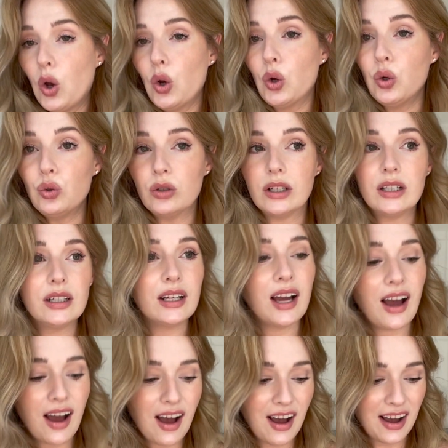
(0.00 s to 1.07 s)
Whew.
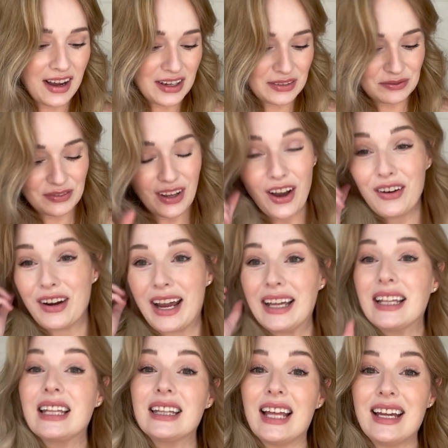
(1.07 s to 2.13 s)
All right,
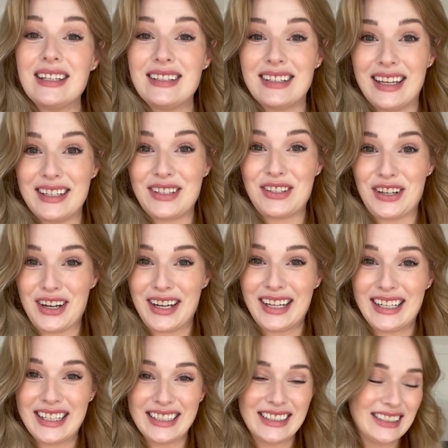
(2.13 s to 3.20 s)
let's get
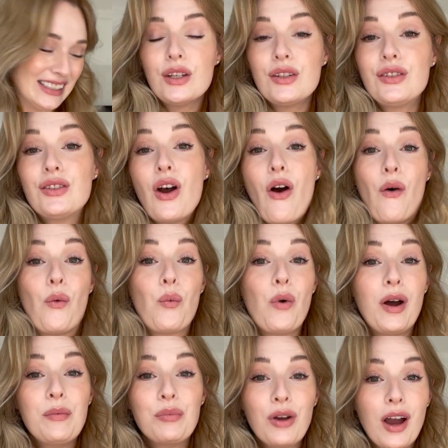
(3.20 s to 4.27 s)
started. So
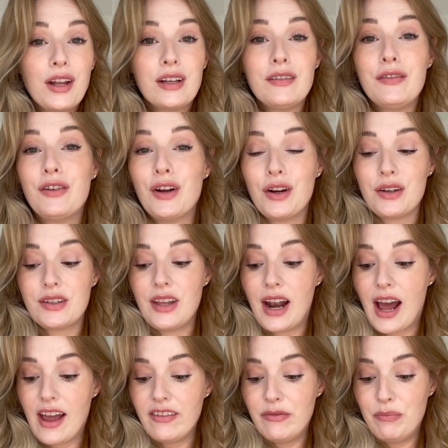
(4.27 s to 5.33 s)
one product of hers that
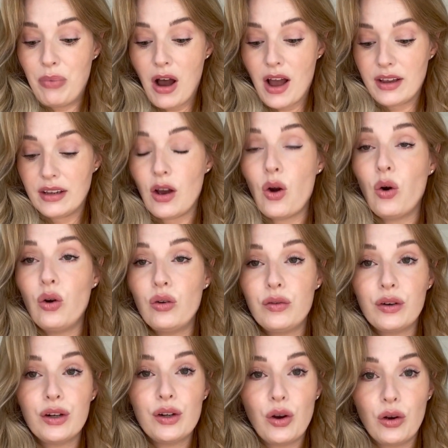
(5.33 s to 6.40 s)
I've bought
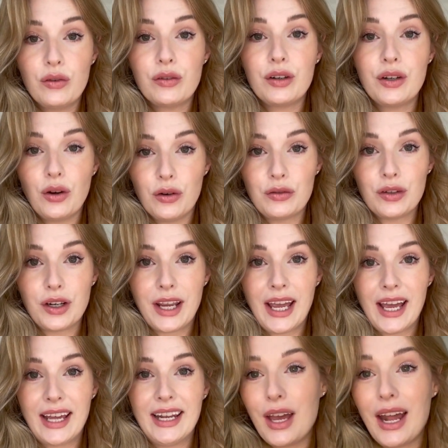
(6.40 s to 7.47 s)
over and over and over
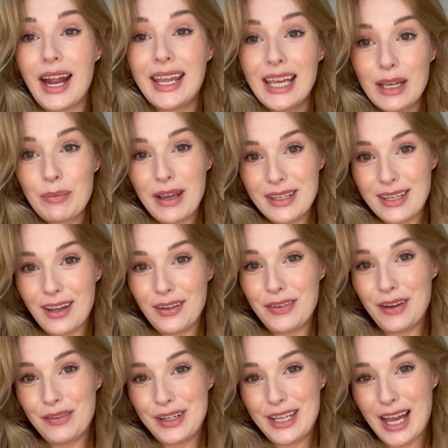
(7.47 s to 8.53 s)
again, and I kick myself
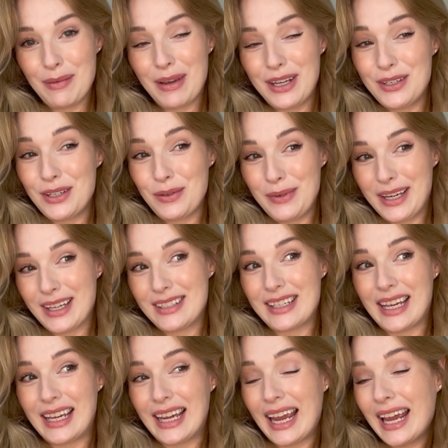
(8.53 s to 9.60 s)
every time I do because
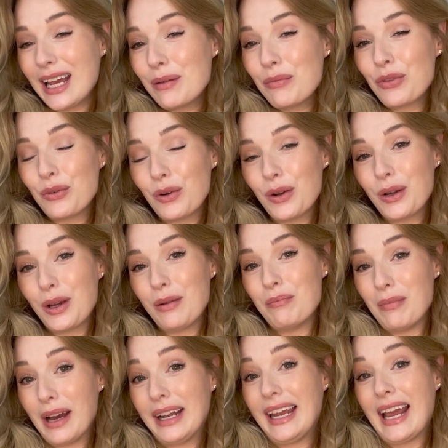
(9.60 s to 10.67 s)
I am throwing
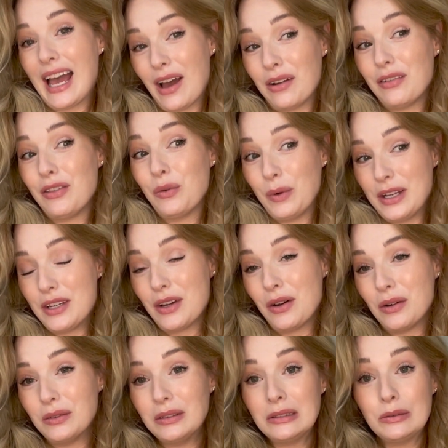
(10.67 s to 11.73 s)
money out of the
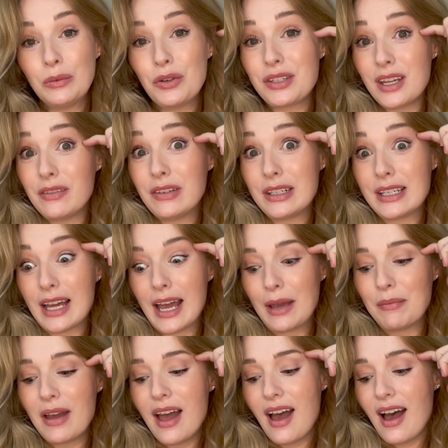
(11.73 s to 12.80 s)
window almost every
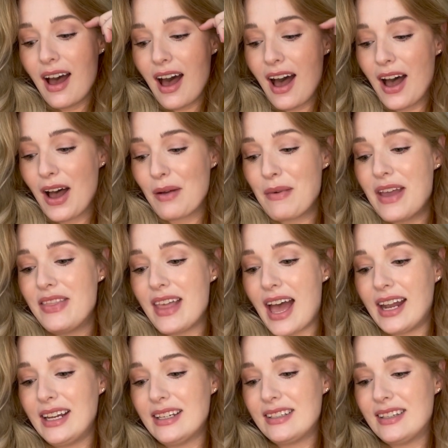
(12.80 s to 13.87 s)
time, and that
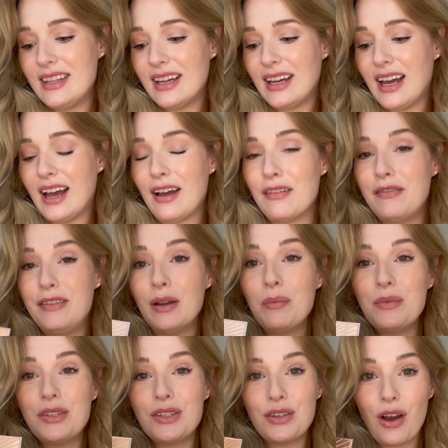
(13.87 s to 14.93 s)
is the Film
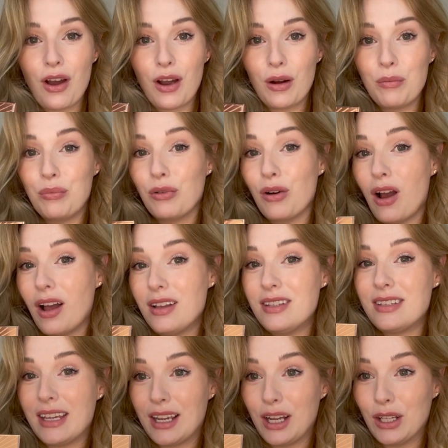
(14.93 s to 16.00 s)
Star Bronze
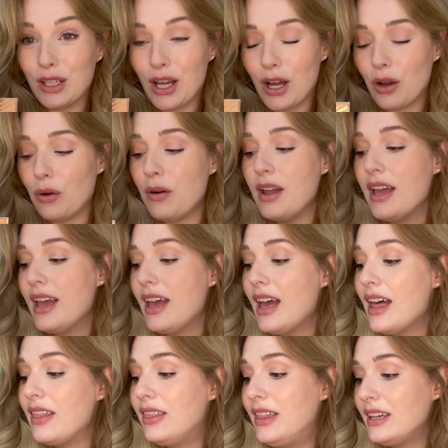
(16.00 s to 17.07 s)
and Glow.
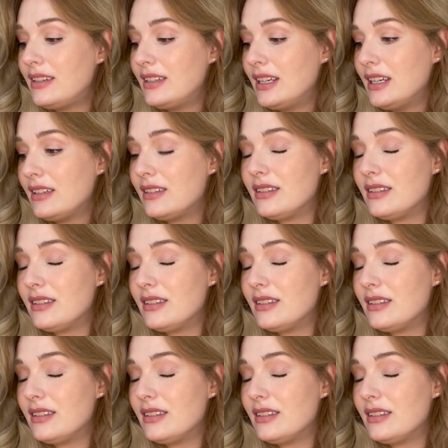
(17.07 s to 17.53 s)
This is